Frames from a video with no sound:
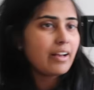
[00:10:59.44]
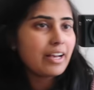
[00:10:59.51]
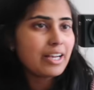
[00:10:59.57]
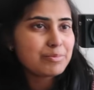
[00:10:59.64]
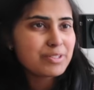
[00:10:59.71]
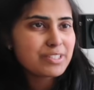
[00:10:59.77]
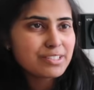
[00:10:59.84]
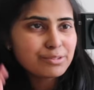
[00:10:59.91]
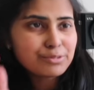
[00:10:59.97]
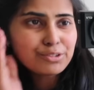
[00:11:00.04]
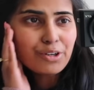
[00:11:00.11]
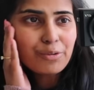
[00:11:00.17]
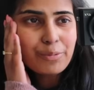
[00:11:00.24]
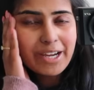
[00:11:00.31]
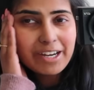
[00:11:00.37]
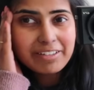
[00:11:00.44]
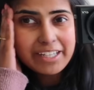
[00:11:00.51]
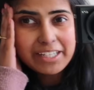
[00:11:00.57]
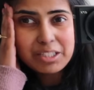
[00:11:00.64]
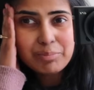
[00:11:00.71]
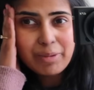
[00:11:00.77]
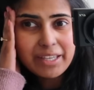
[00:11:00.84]
I'm still not wearing
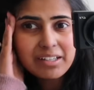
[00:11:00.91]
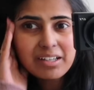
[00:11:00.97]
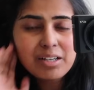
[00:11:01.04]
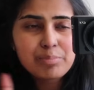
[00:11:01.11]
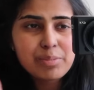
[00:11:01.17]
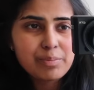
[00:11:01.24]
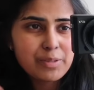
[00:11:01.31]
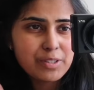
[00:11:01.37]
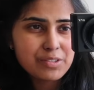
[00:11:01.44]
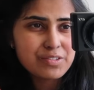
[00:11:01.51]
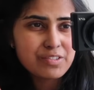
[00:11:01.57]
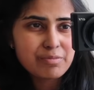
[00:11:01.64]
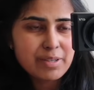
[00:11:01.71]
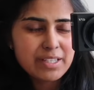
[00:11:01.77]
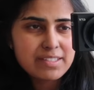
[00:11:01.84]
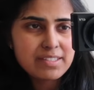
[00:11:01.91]
any makeup because of my